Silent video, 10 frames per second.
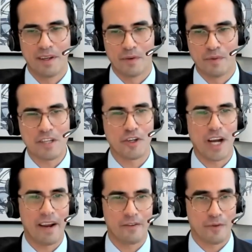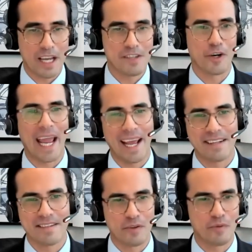raise our
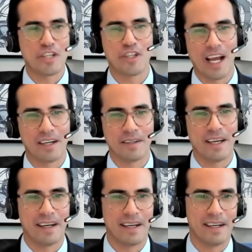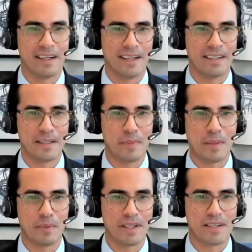hands and reach out to
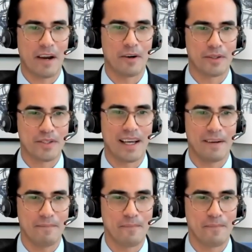people, as Carol said.